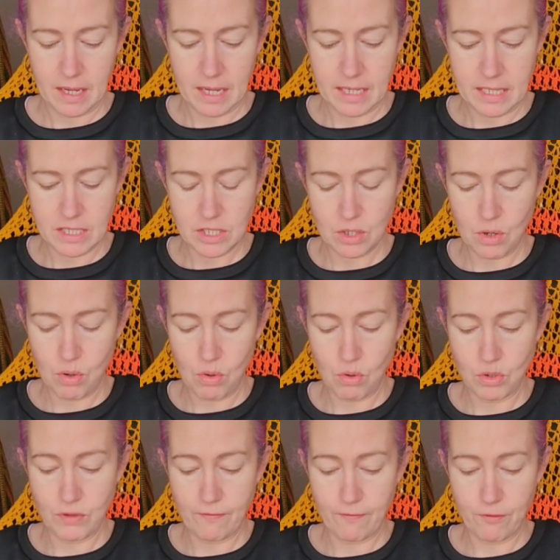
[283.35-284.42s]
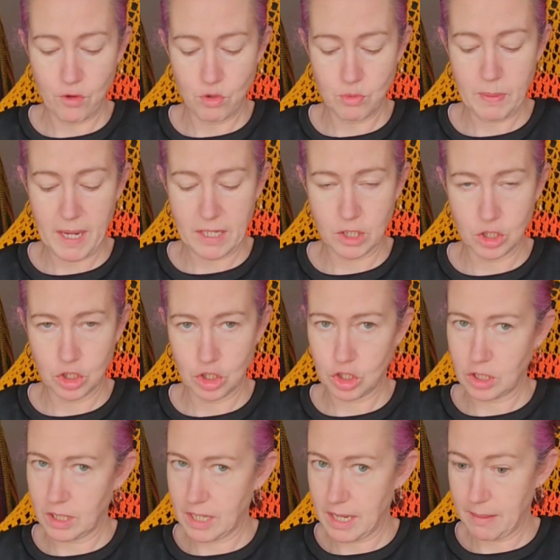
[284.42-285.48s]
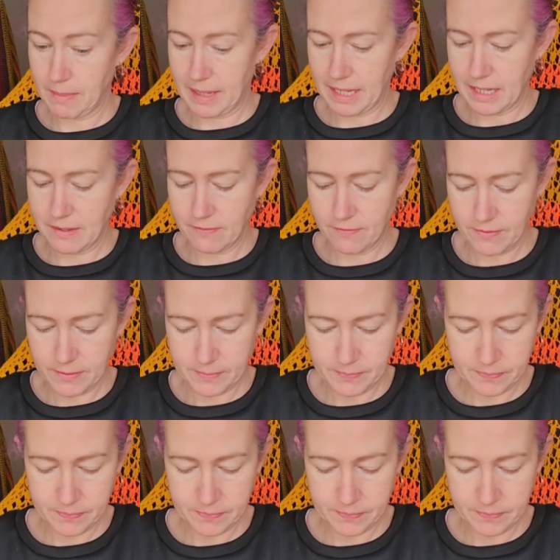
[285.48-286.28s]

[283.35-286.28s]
and it's called Fruit Punch, I believe.